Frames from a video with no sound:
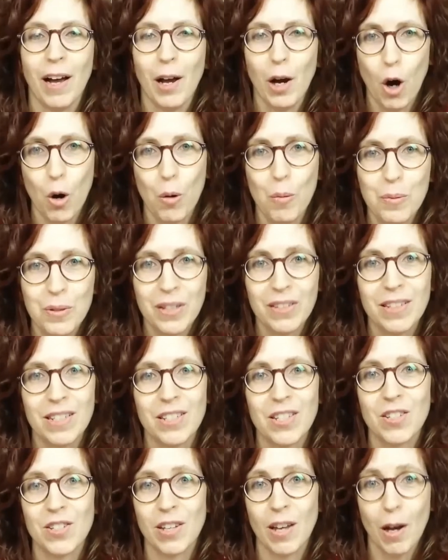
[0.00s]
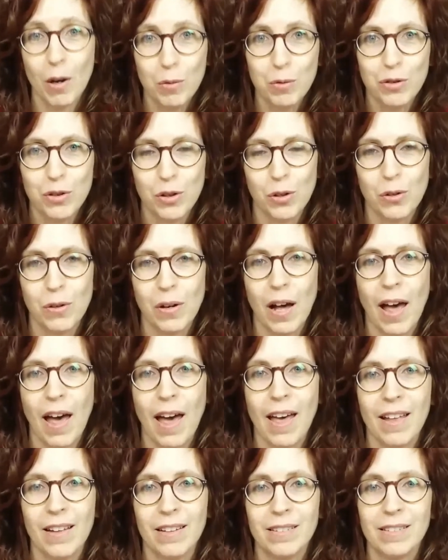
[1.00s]
I hope that this is helpful
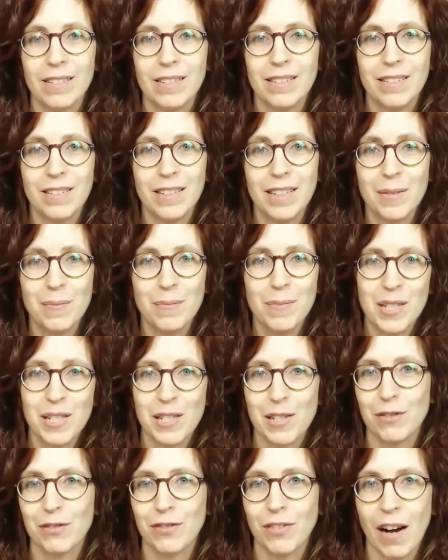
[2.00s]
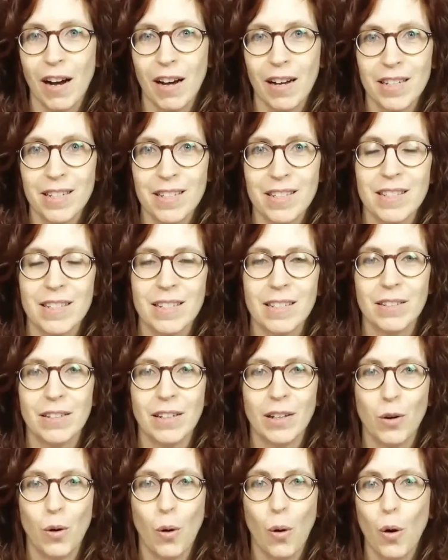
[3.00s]
and demystifies
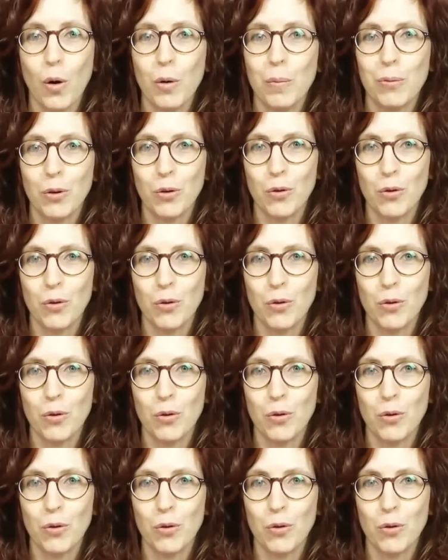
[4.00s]
the chord